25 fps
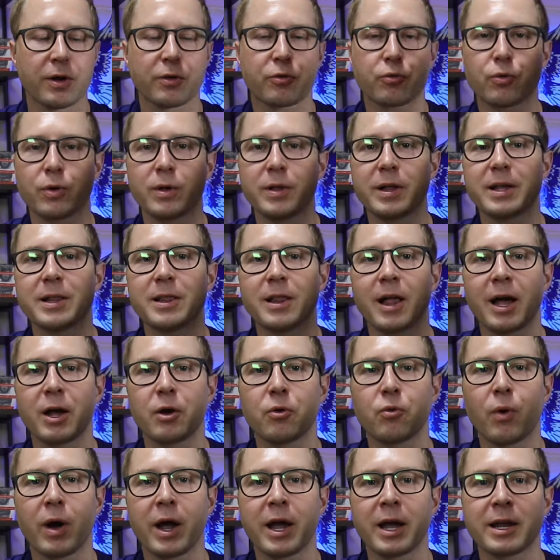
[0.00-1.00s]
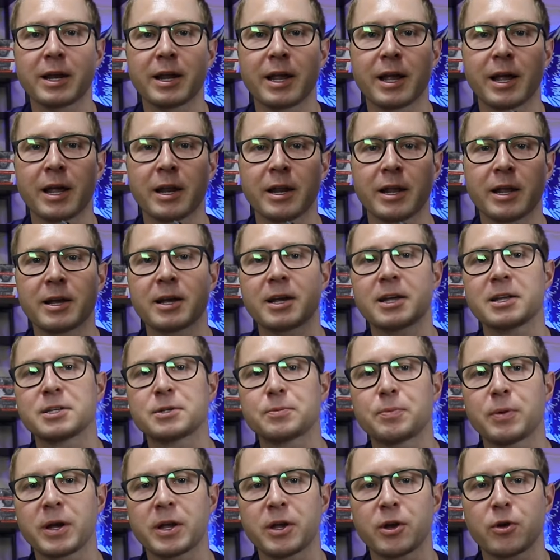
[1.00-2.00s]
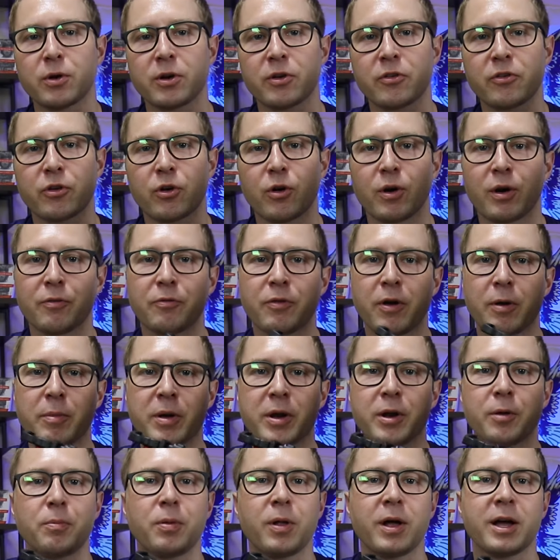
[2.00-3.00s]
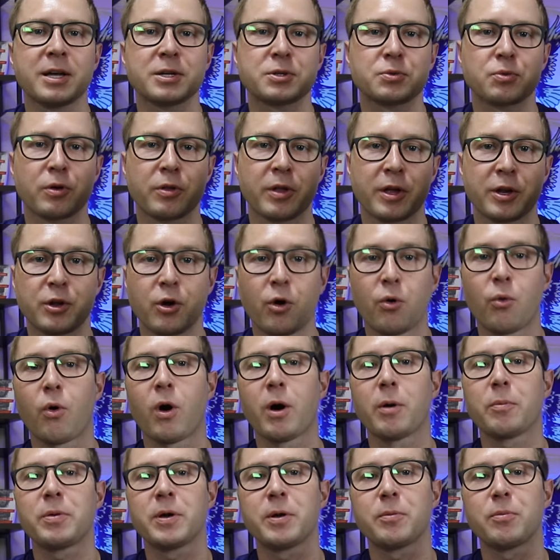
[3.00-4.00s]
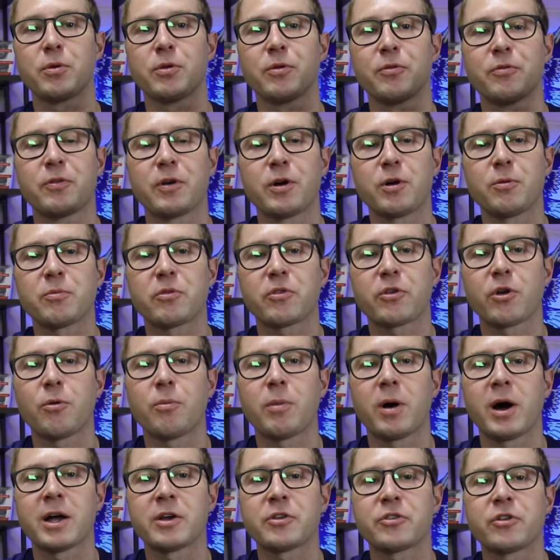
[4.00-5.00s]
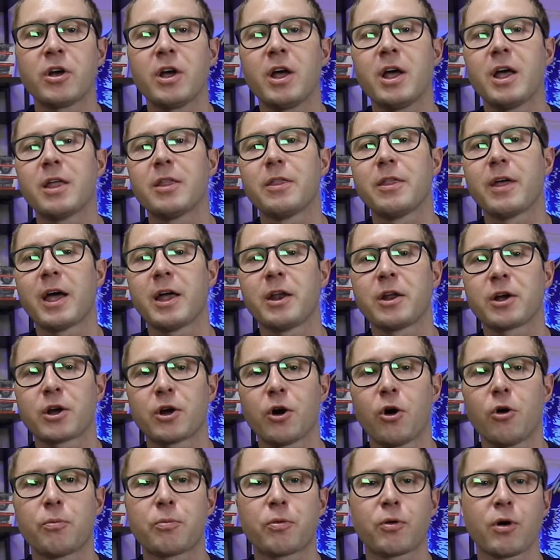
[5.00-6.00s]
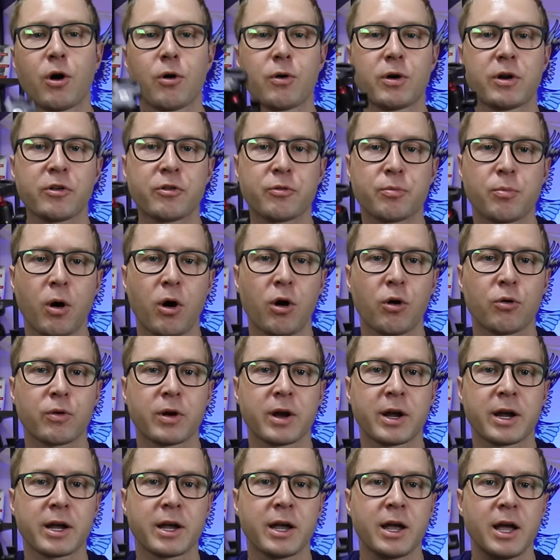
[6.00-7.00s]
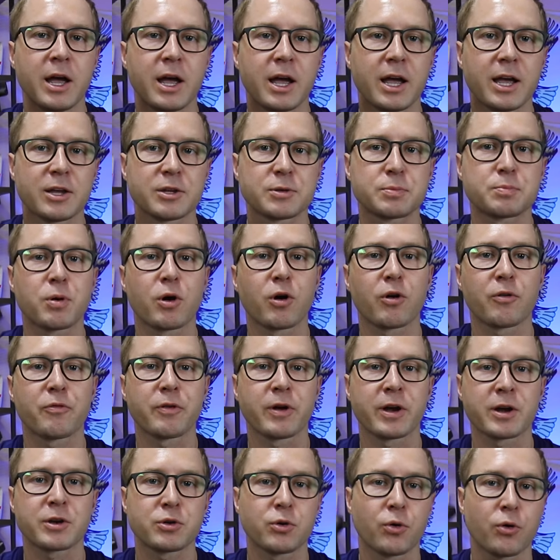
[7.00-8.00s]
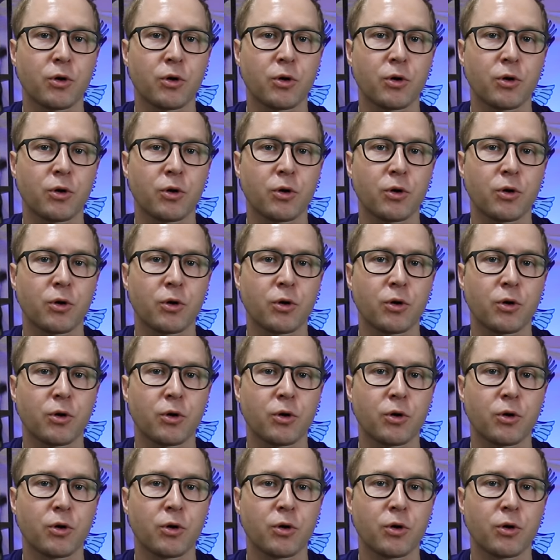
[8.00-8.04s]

It's really lightweight and inconspicuous, so if I'm in a place where they don't want people to film so much, then a GoPro and a small rig is perfect.